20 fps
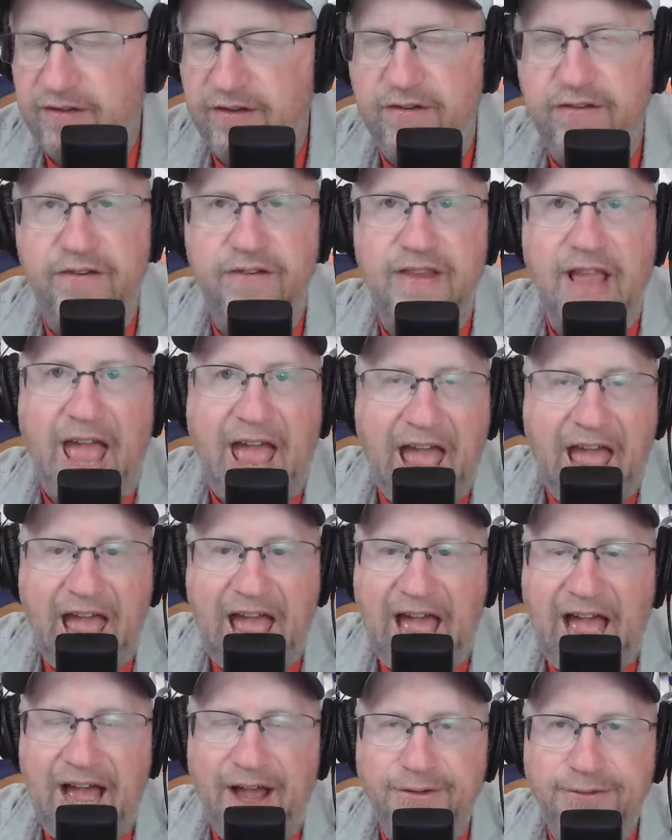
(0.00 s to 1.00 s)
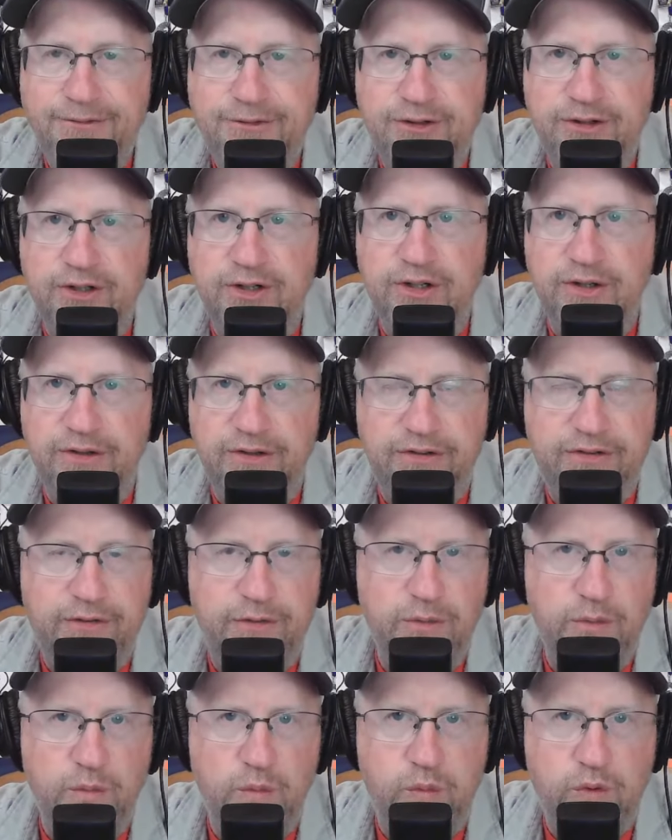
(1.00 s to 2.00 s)
this is after,
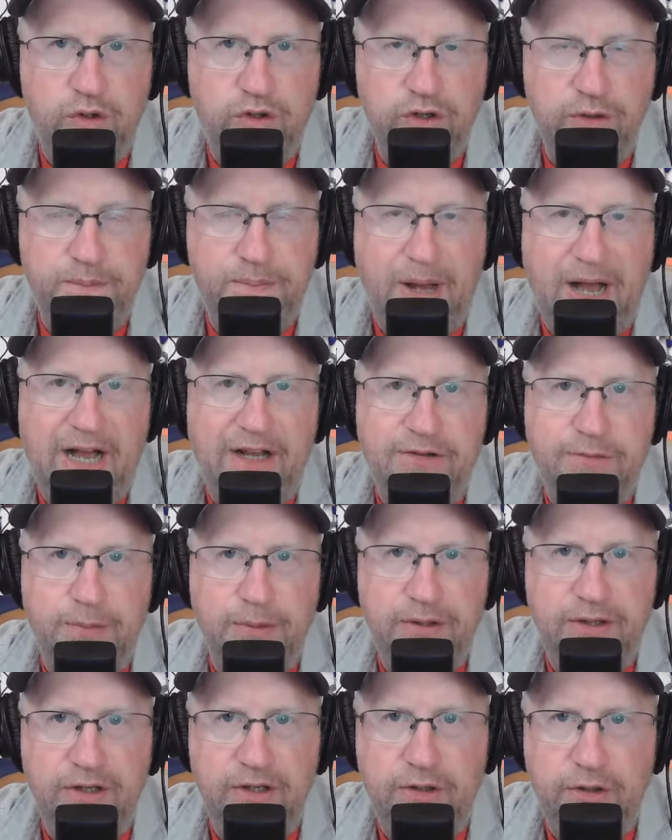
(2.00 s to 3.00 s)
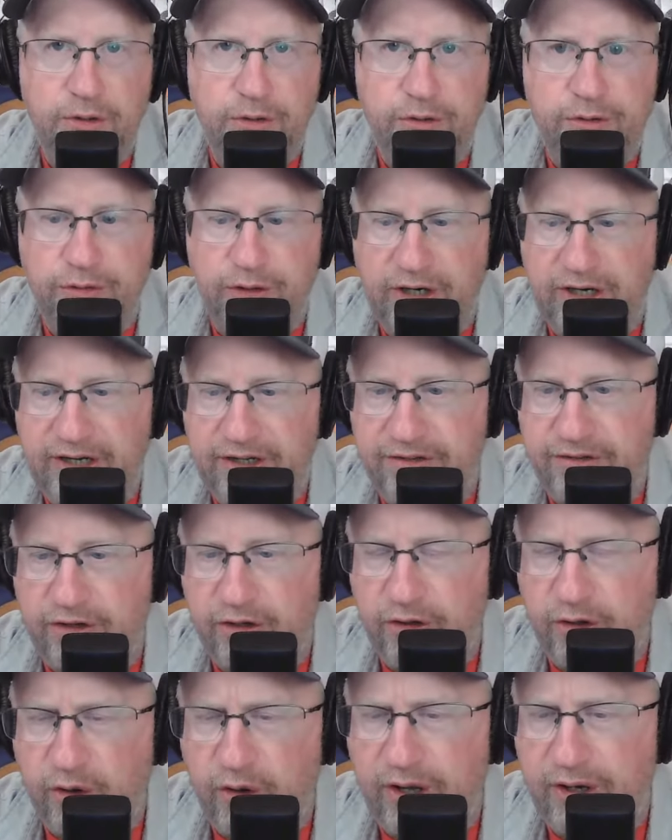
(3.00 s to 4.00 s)
this could possibly include trades,
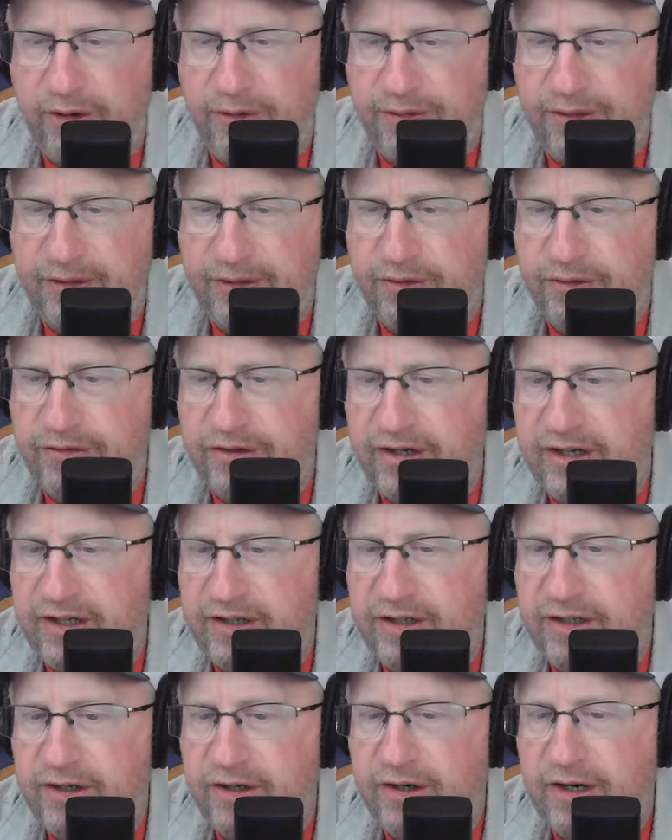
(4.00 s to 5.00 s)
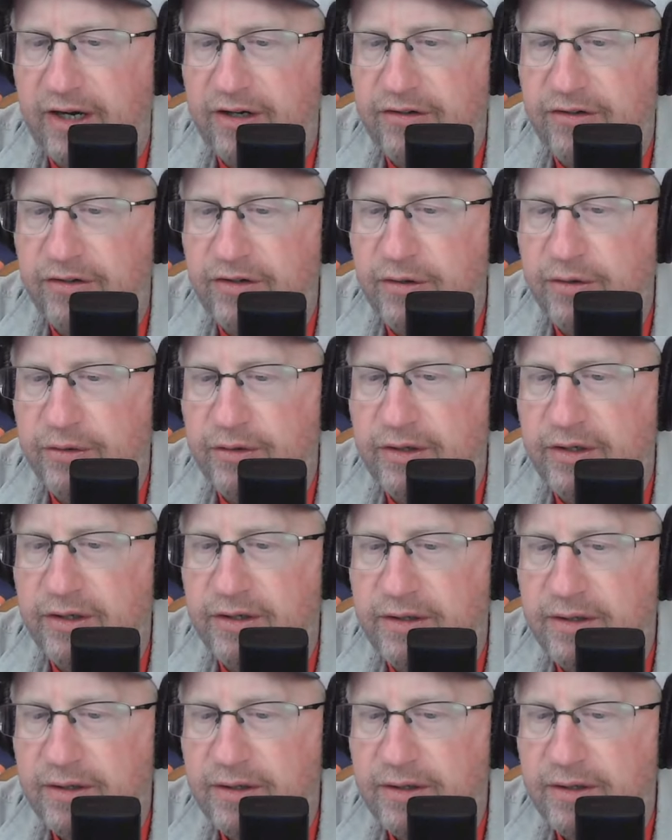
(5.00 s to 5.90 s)
although I don't think there's any in here, actually. Hold on.